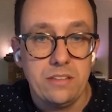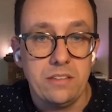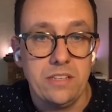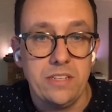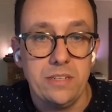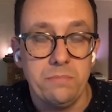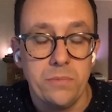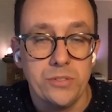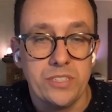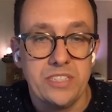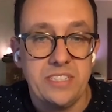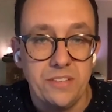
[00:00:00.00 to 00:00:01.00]
the
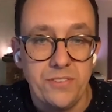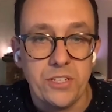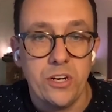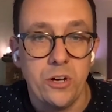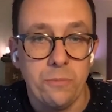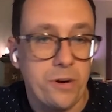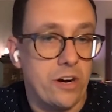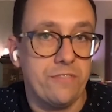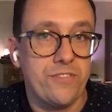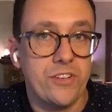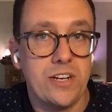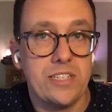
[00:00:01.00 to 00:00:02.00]
most difficult part
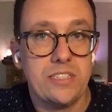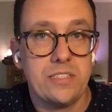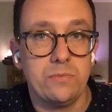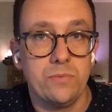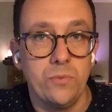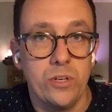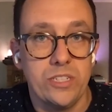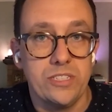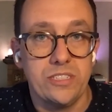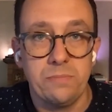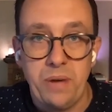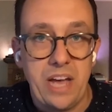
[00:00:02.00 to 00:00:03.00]
for us
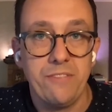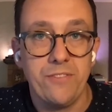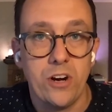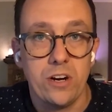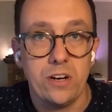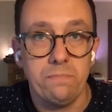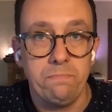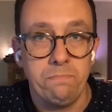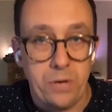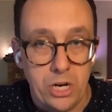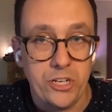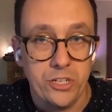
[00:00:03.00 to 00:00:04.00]
was by far
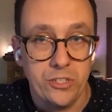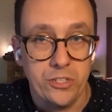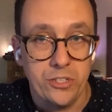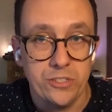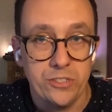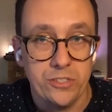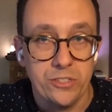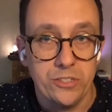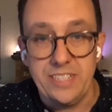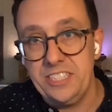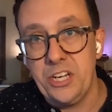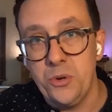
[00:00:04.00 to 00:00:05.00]
barcode scanning and
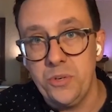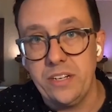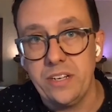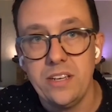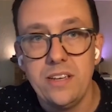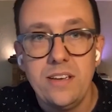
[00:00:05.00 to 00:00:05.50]
decoding.